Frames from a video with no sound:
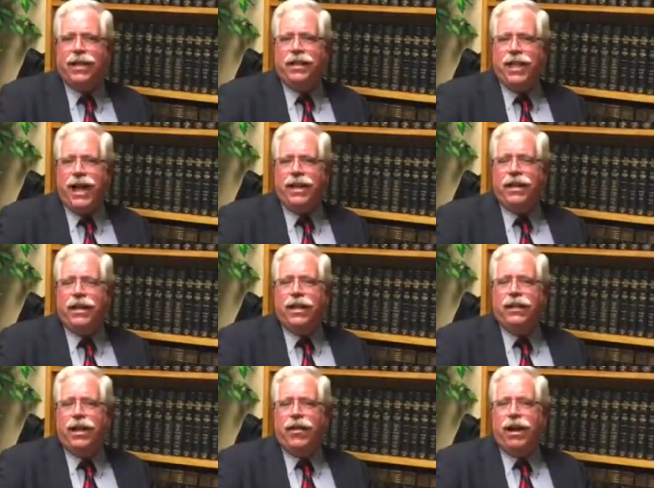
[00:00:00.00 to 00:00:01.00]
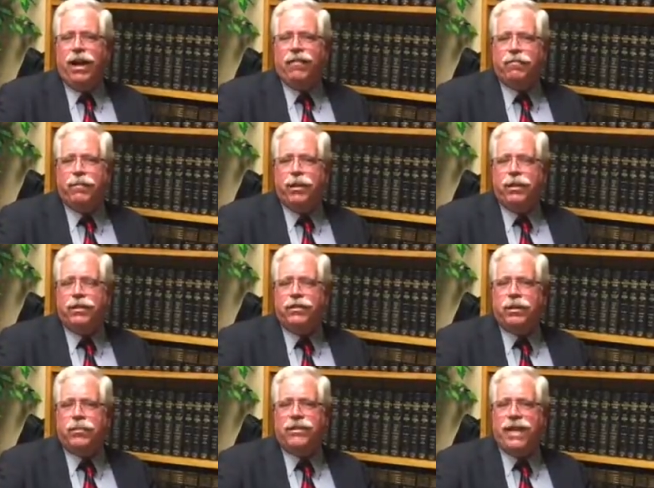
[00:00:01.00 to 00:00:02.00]
that there have been
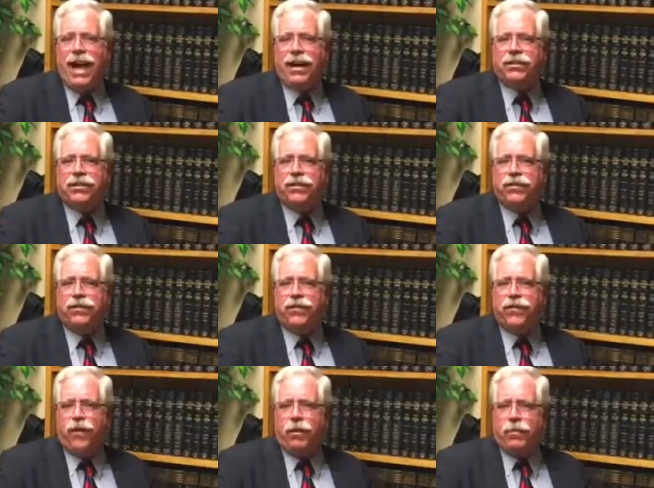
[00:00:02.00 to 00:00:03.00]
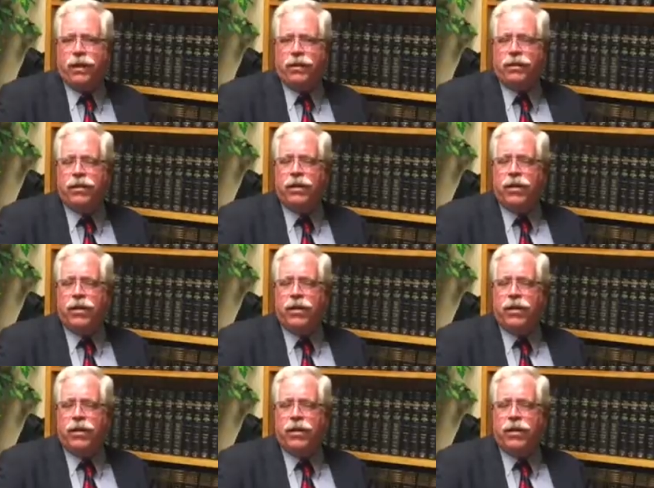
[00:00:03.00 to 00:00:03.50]
some tax deferment